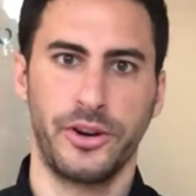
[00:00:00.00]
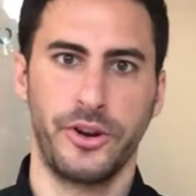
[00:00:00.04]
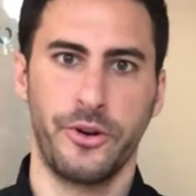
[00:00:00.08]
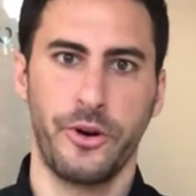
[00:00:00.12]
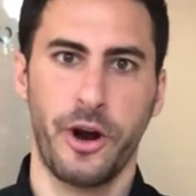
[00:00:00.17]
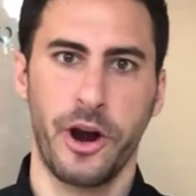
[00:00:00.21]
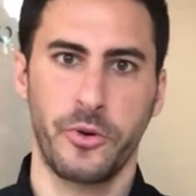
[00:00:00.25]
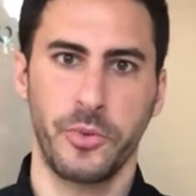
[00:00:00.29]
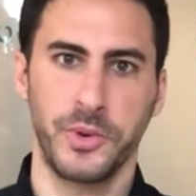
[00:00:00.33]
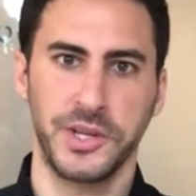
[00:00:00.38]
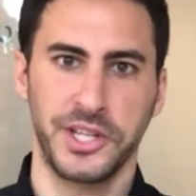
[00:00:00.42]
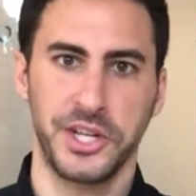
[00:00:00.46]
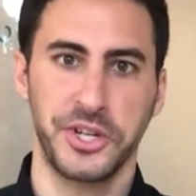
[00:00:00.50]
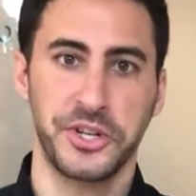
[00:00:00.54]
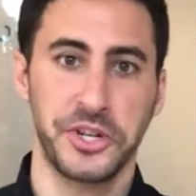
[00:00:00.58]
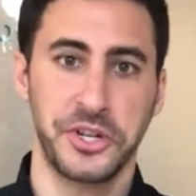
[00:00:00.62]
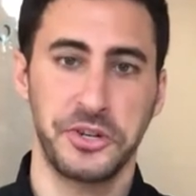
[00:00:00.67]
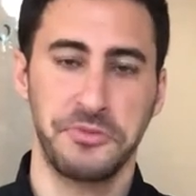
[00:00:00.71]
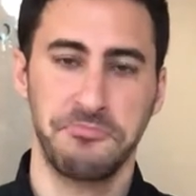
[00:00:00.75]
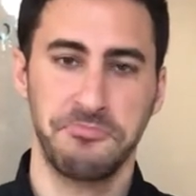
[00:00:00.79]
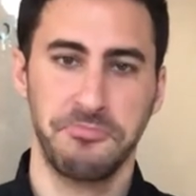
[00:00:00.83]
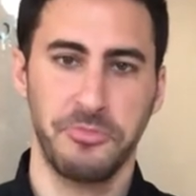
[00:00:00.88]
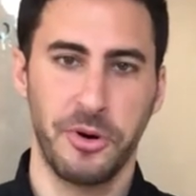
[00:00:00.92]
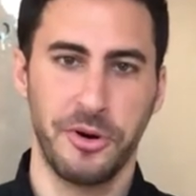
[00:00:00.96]
in your
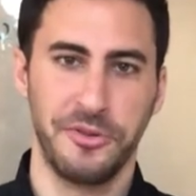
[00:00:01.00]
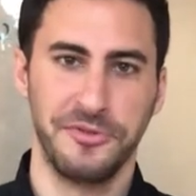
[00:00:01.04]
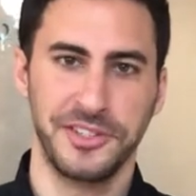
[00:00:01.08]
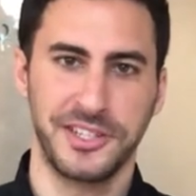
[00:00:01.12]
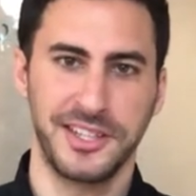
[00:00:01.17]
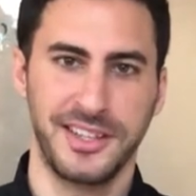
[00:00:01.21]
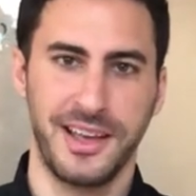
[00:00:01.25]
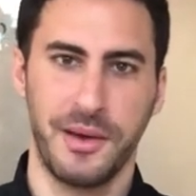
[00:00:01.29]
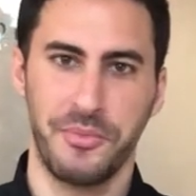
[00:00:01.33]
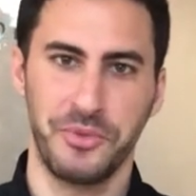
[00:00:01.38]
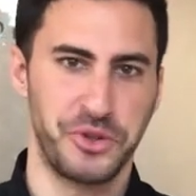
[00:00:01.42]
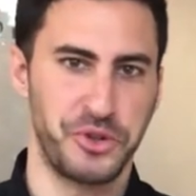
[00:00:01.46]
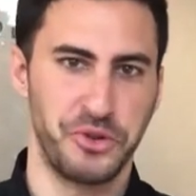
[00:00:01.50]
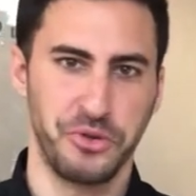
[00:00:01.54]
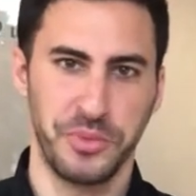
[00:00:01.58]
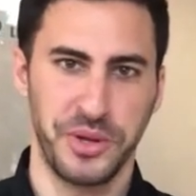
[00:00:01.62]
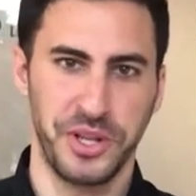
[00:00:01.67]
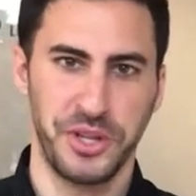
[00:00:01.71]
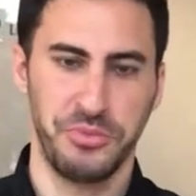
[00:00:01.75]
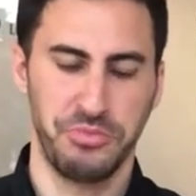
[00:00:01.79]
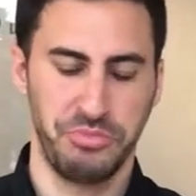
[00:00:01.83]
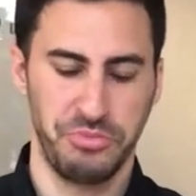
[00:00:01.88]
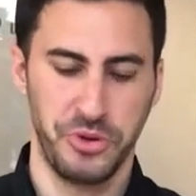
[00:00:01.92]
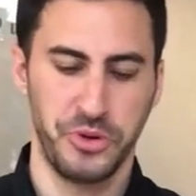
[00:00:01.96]
acquisition, obviously I'm
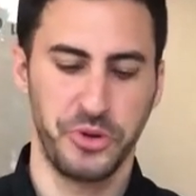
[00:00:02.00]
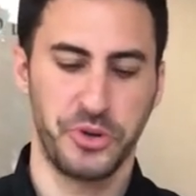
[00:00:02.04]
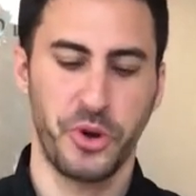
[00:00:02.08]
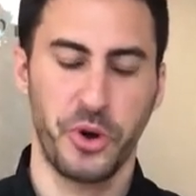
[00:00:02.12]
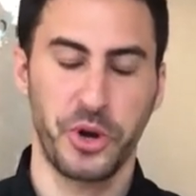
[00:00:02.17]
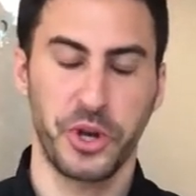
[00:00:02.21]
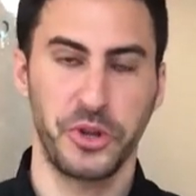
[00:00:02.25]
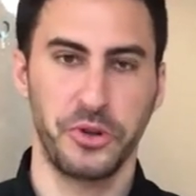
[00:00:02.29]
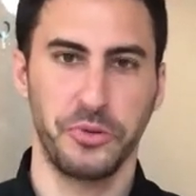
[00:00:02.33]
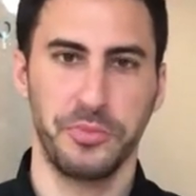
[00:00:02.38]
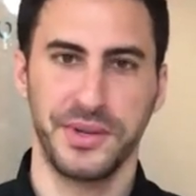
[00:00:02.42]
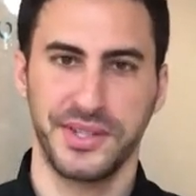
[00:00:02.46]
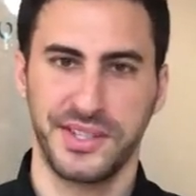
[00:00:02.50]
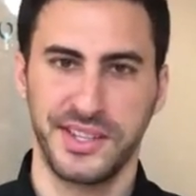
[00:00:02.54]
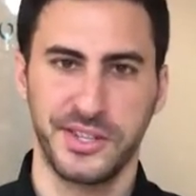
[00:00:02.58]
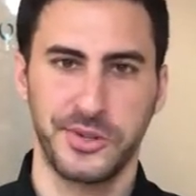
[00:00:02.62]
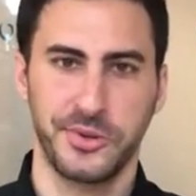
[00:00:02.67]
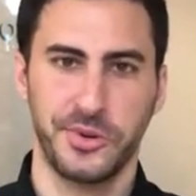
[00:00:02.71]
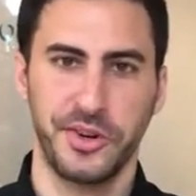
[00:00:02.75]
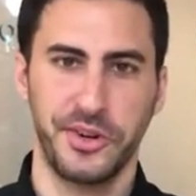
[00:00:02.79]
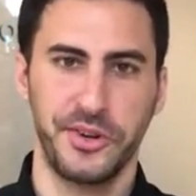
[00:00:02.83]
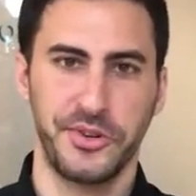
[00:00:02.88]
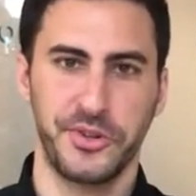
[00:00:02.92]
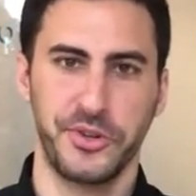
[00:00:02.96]
assuming you're talking to business
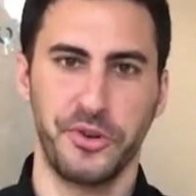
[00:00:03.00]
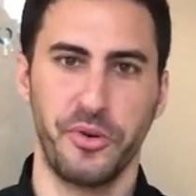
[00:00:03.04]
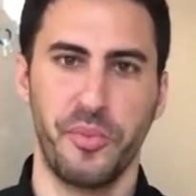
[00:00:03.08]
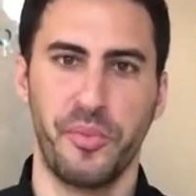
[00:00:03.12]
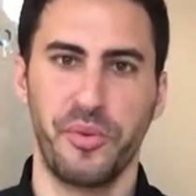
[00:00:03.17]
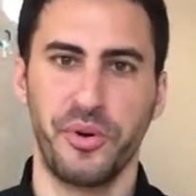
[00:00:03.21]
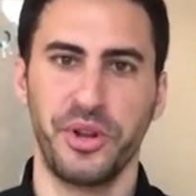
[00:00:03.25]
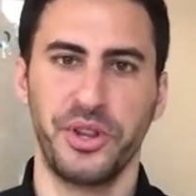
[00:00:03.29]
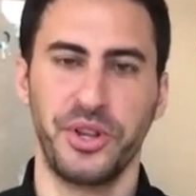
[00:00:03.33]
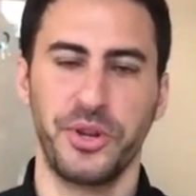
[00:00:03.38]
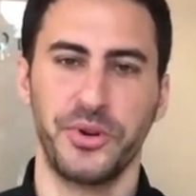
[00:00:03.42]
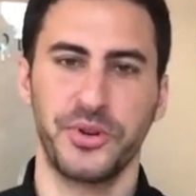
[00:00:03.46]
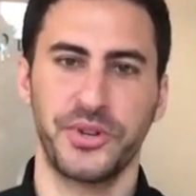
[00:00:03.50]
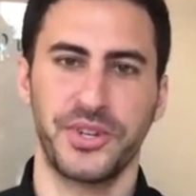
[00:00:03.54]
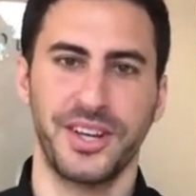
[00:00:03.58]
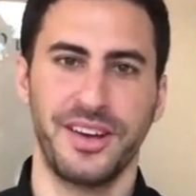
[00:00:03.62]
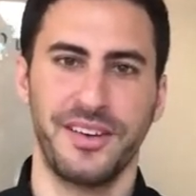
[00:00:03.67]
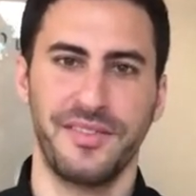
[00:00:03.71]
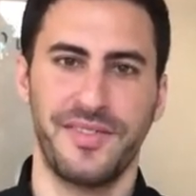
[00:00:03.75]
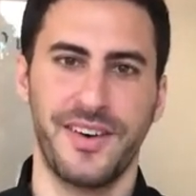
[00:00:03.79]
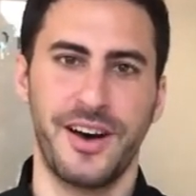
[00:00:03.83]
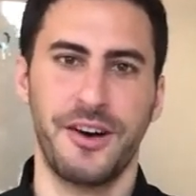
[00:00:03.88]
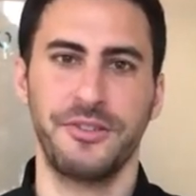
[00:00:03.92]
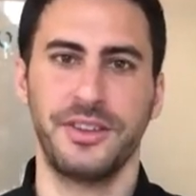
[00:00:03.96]
owners, you're putting
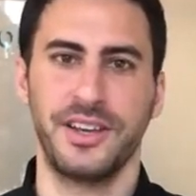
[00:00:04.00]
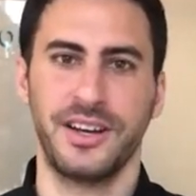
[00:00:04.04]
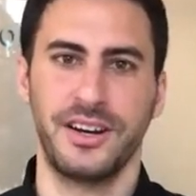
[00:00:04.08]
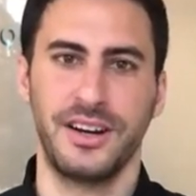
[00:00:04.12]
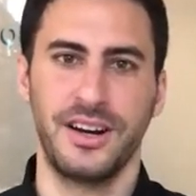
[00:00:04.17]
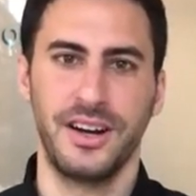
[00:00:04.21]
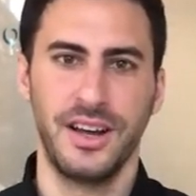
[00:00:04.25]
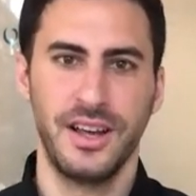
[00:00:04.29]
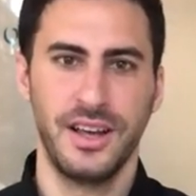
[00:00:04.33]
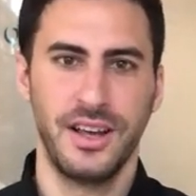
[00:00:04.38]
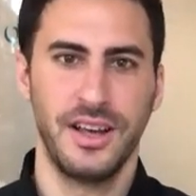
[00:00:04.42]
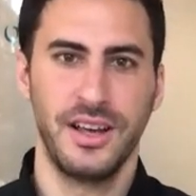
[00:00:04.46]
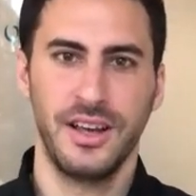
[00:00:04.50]
yourself out there,